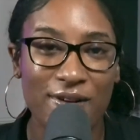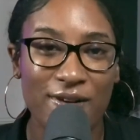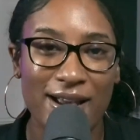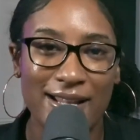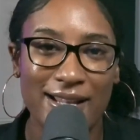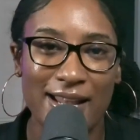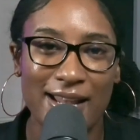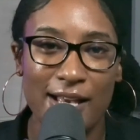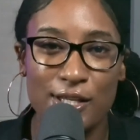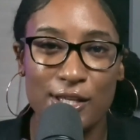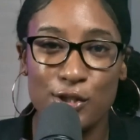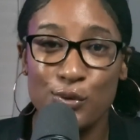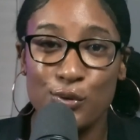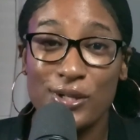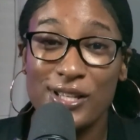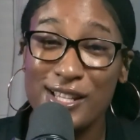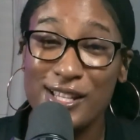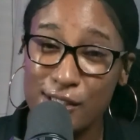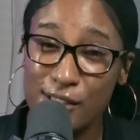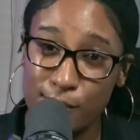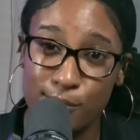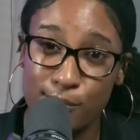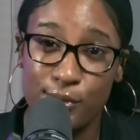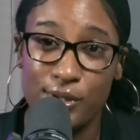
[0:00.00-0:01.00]
Financial
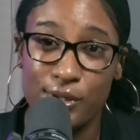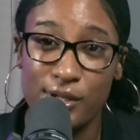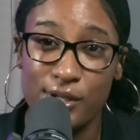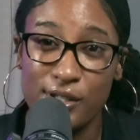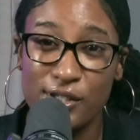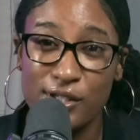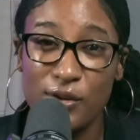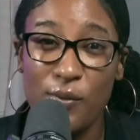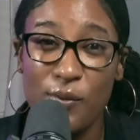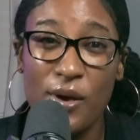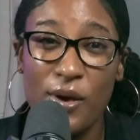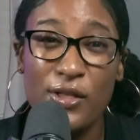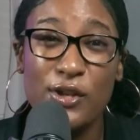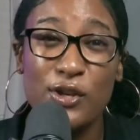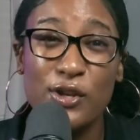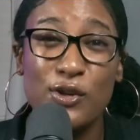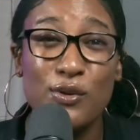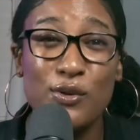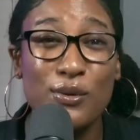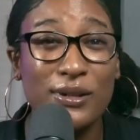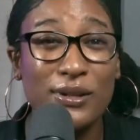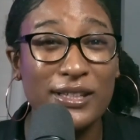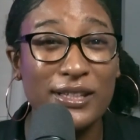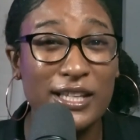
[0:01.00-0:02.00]
is a breeze. Whether
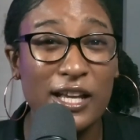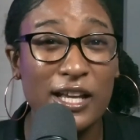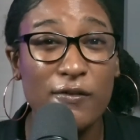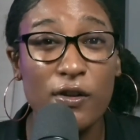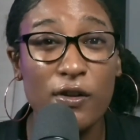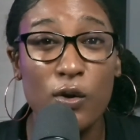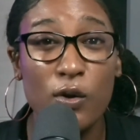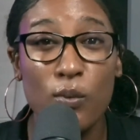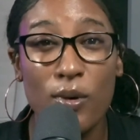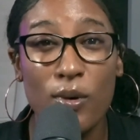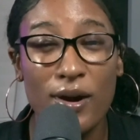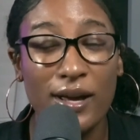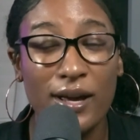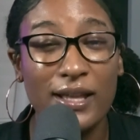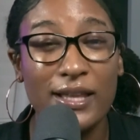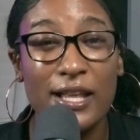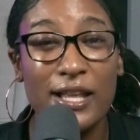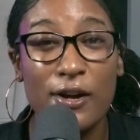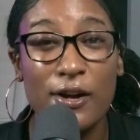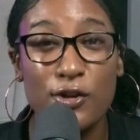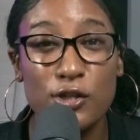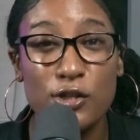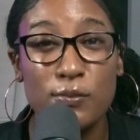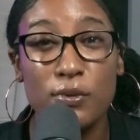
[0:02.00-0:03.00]
you live or work in
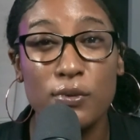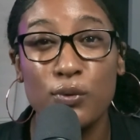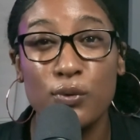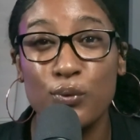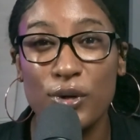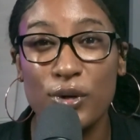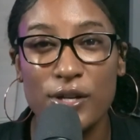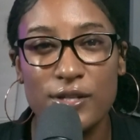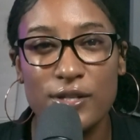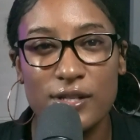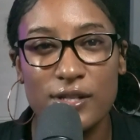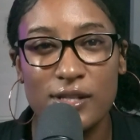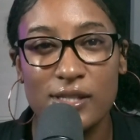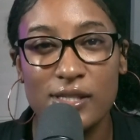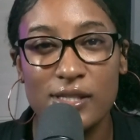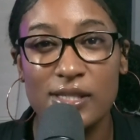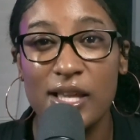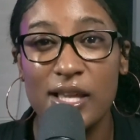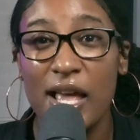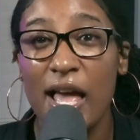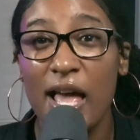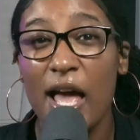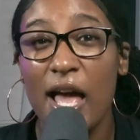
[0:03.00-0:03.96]
eligible regions,